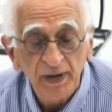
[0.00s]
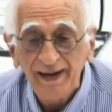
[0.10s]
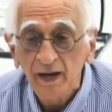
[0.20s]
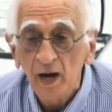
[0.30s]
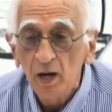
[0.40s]

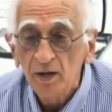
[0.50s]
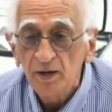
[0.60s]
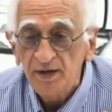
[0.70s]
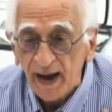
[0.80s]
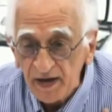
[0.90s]
will be
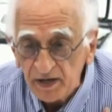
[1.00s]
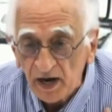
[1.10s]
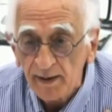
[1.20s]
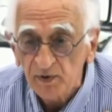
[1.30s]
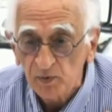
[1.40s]

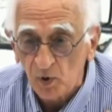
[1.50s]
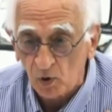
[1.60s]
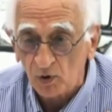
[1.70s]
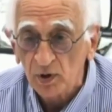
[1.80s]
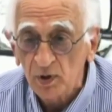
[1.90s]
10
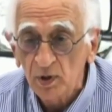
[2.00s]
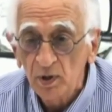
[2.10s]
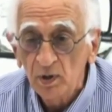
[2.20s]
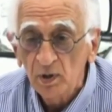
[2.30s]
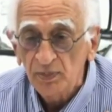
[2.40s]
times more
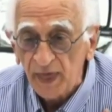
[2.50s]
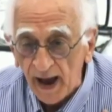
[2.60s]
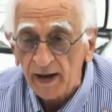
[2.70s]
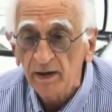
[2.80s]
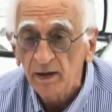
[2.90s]

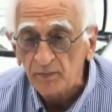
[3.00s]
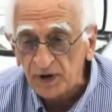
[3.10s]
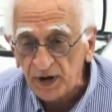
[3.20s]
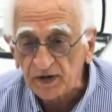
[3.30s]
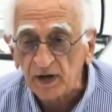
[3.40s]

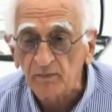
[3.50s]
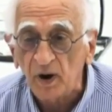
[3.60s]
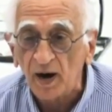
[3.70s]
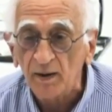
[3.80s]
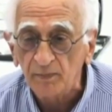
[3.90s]
than
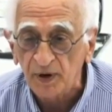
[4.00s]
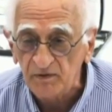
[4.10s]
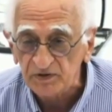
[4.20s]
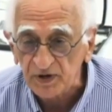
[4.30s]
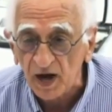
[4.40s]
predicted
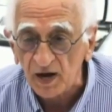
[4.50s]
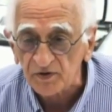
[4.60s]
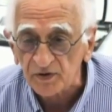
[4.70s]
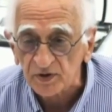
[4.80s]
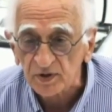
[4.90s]
by
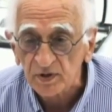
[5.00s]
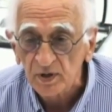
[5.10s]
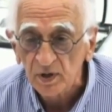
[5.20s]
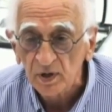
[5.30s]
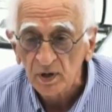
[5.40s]
previous
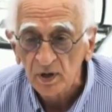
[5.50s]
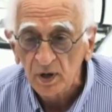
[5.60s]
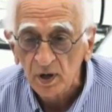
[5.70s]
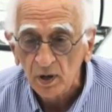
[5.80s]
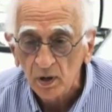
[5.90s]
analysis,
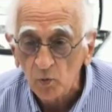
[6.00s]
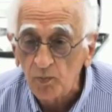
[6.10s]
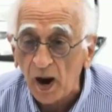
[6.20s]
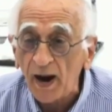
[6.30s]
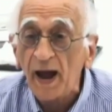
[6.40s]

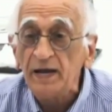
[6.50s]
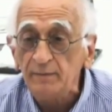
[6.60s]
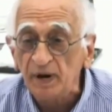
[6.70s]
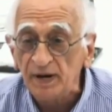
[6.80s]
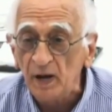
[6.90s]

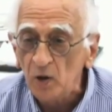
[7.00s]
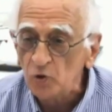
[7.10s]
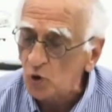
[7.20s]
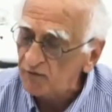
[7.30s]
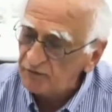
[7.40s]
by
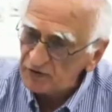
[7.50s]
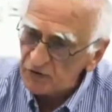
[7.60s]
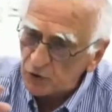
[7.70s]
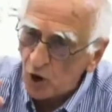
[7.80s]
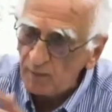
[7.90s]
anybody.
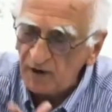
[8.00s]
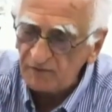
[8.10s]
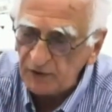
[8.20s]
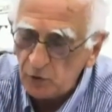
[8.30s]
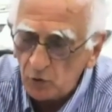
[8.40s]
So if we
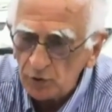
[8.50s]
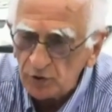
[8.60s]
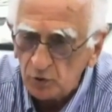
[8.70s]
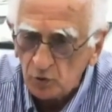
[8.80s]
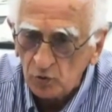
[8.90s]
stop, if we
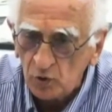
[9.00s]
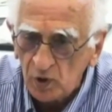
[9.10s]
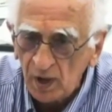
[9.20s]
don't